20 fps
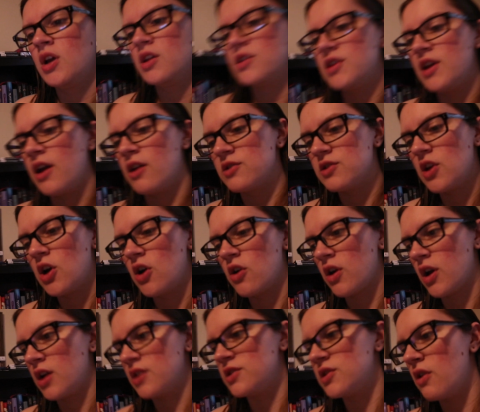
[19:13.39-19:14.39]
Tails.
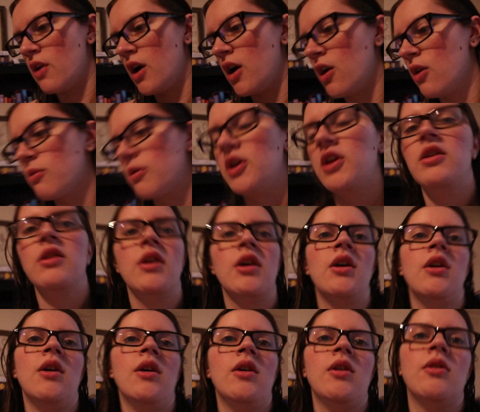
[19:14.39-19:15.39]
Okay, so I'll read
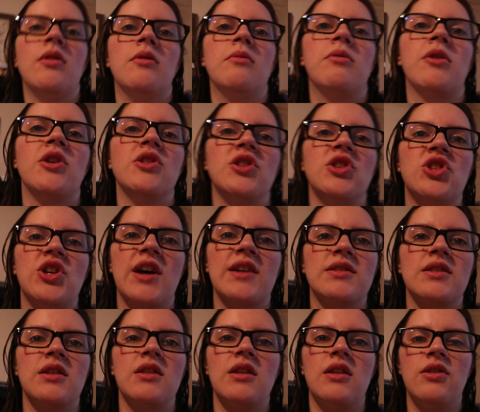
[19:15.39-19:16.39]
Percy
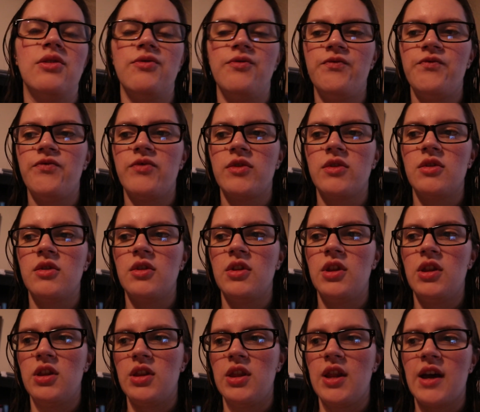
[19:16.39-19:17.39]
Jackson
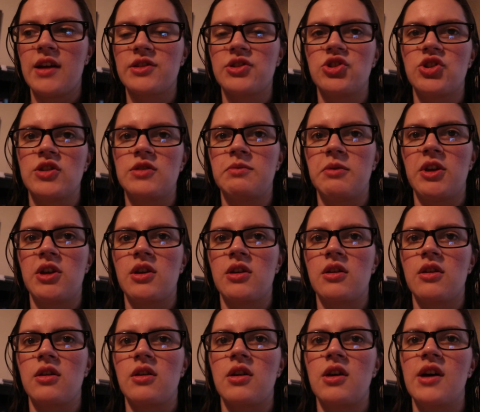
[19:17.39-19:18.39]
next just
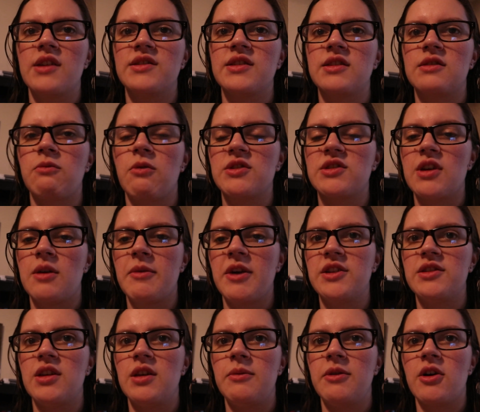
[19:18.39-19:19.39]
because this was on
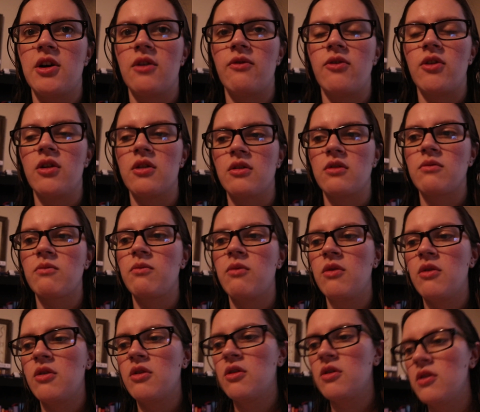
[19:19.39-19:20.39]
my TBR for
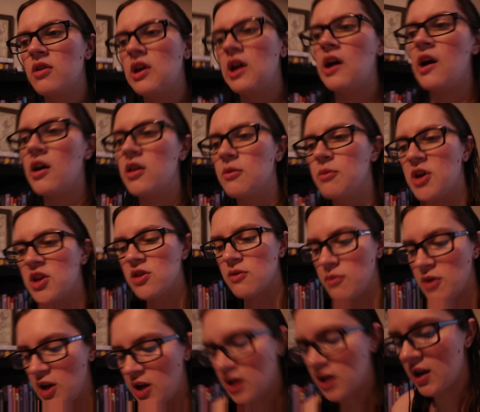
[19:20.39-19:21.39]
on the month of
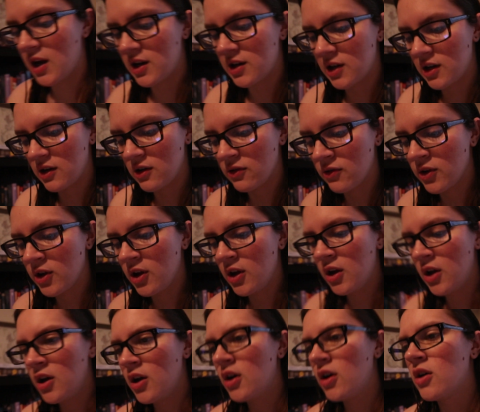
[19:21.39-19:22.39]
May and I didn't
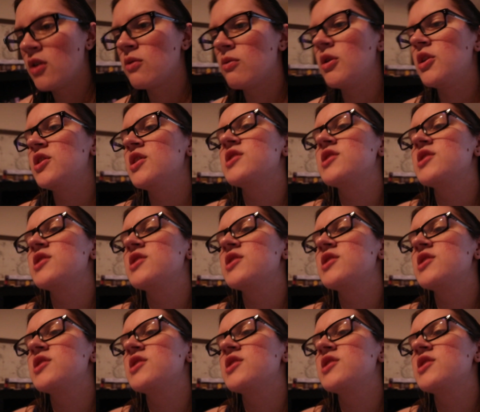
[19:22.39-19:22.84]
read